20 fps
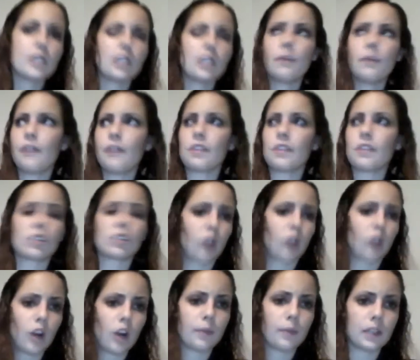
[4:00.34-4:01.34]
going to pay for this
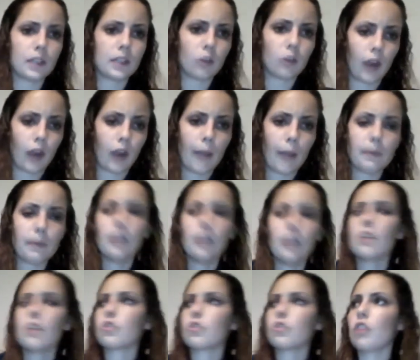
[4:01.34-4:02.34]
carpet crap.
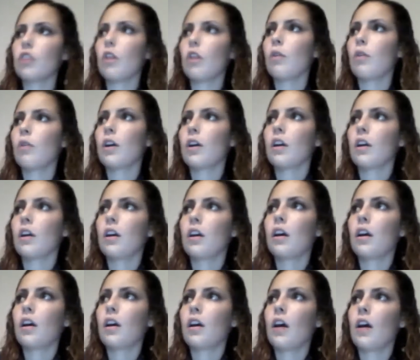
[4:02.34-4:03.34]
So
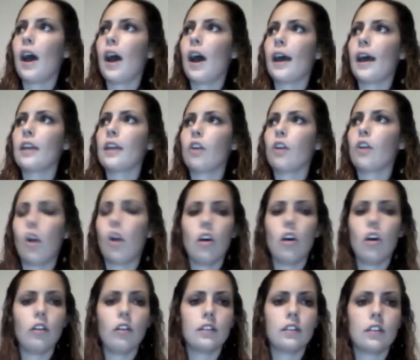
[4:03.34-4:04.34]
I
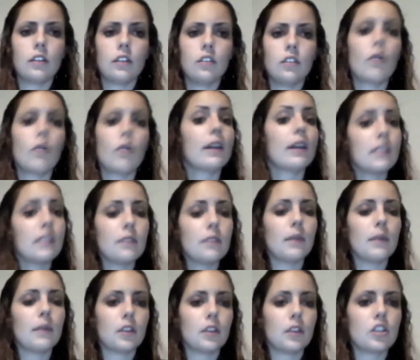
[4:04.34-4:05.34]

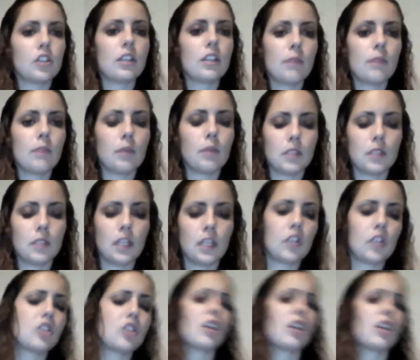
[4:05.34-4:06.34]
emailed. She emailed me today.
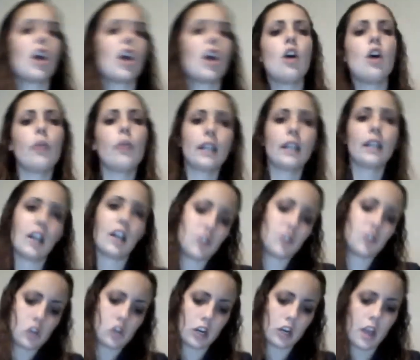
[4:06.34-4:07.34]
She's like, oh, I got
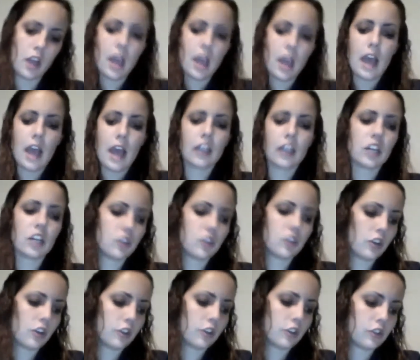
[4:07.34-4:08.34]
your
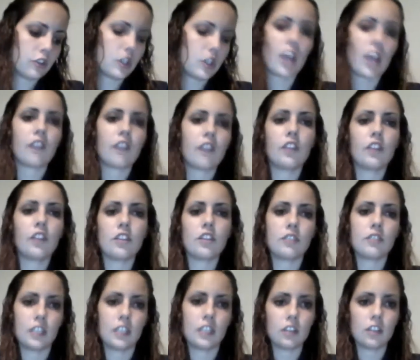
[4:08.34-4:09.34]
check for the
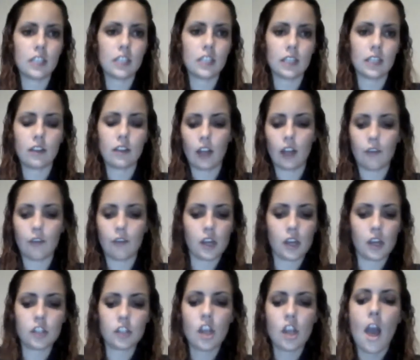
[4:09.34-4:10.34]
utility
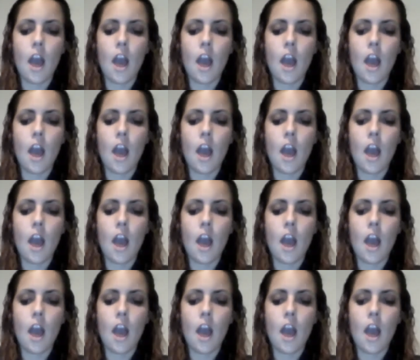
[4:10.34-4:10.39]
coverage,